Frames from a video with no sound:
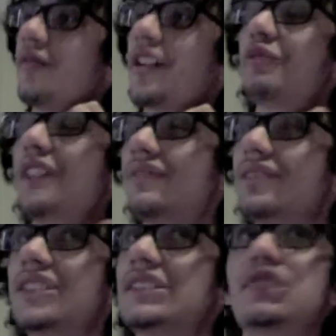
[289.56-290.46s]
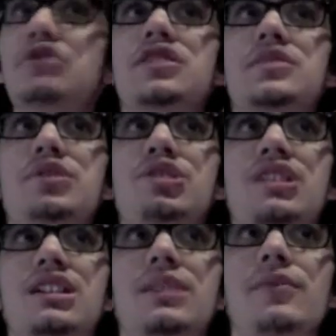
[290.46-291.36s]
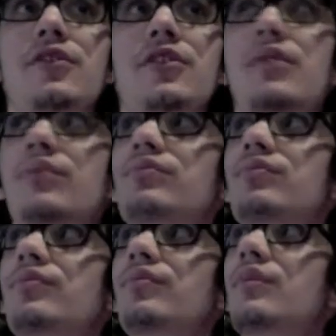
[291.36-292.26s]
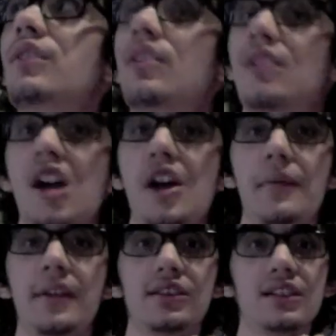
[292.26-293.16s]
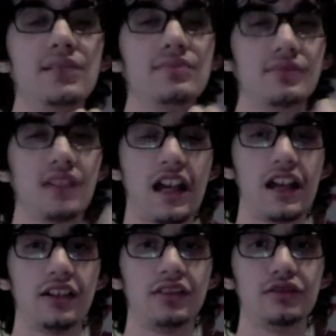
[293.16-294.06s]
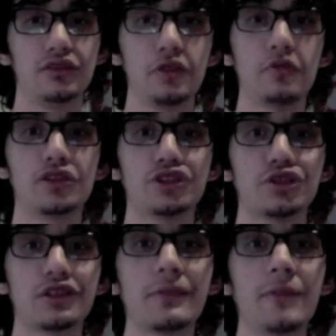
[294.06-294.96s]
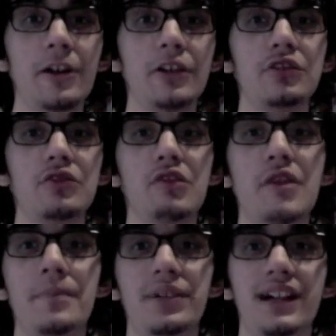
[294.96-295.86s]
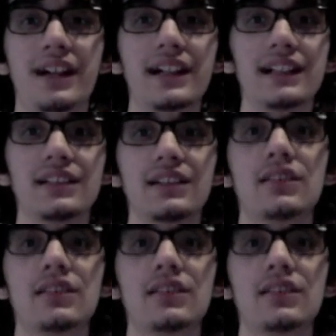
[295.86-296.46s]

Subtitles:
What do we have to listen to as music anymore? I mean, you know what shirt I'm wearing? You know who I'm behind?